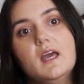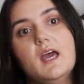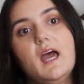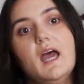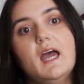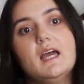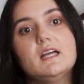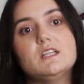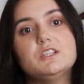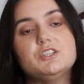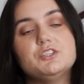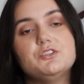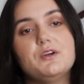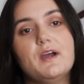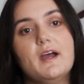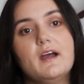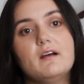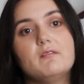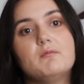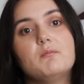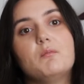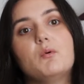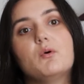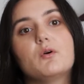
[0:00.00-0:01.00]
as you
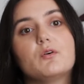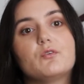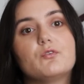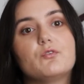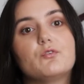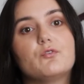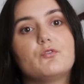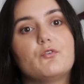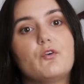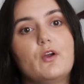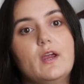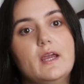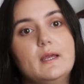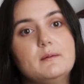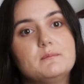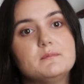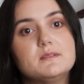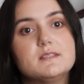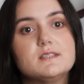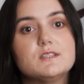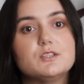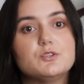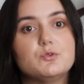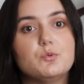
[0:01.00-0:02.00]
have more
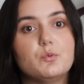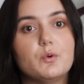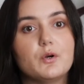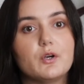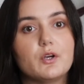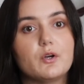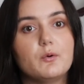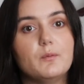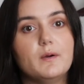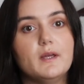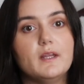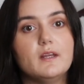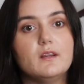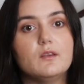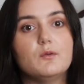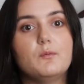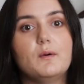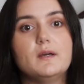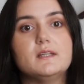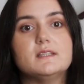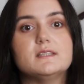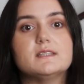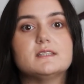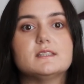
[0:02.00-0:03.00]
frames to work with
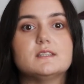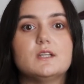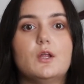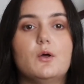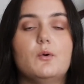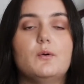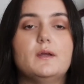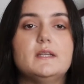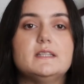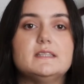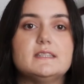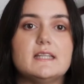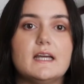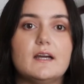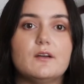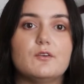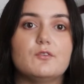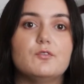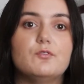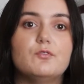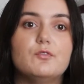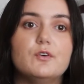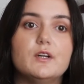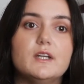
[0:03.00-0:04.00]
when slowing
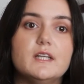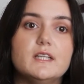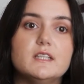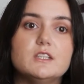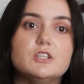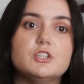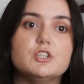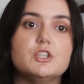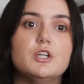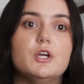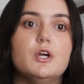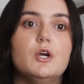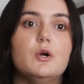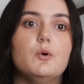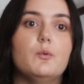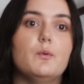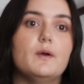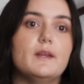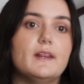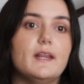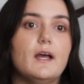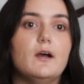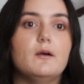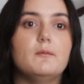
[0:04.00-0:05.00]
down footage
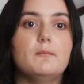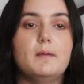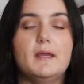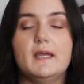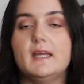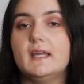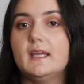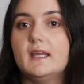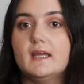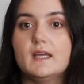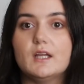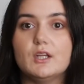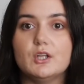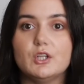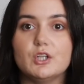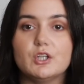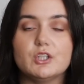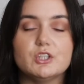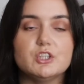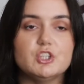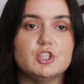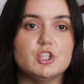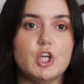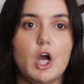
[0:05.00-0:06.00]
without making it
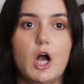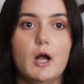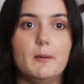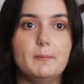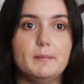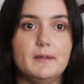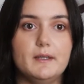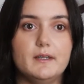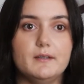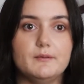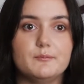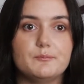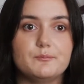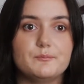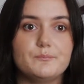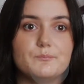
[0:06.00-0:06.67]
look choppy.